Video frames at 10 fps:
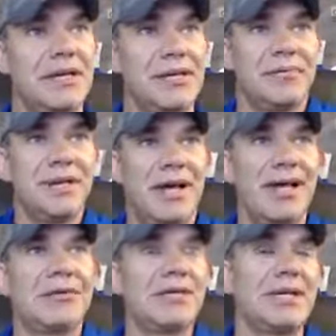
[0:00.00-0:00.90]
but
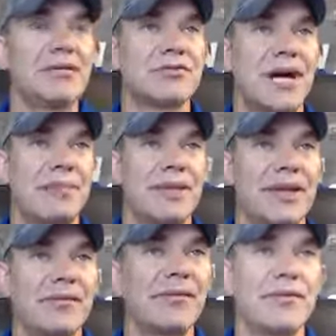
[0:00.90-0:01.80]
I don't need to drop it.
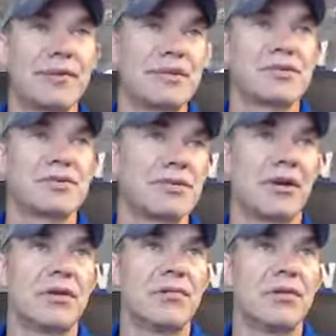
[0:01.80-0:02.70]
The F-150s are
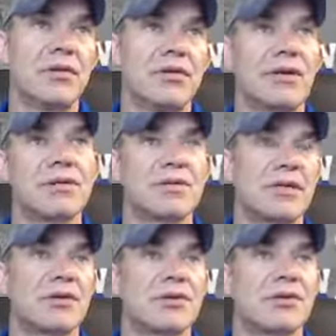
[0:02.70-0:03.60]
starting to move. I know it's
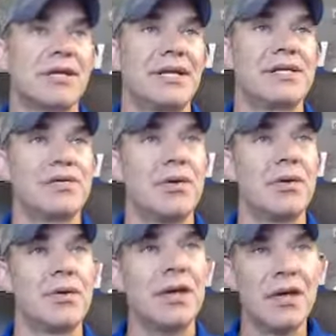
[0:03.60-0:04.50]
120 days
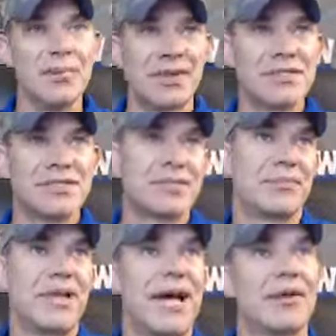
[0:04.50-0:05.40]
old, but this is the
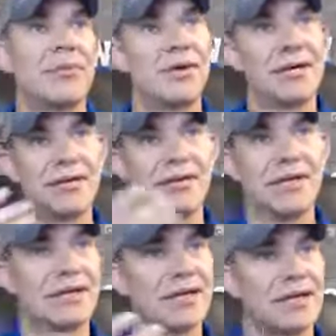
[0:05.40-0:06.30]
black one, and
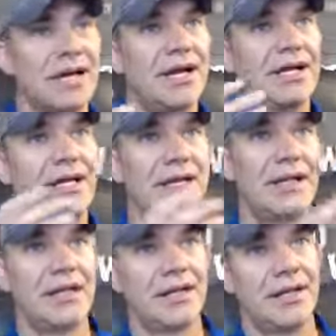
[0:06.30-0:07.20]

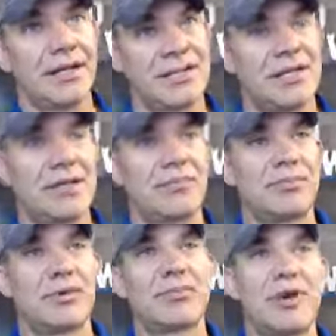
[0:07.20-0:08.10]
and it's hitting a
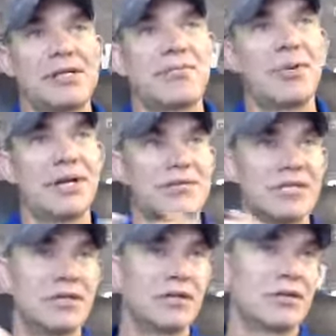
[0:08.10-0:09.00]
good price point. I was
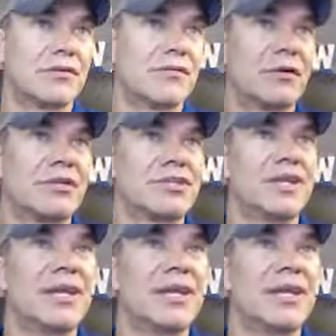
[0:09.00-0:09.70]
getting good conversion,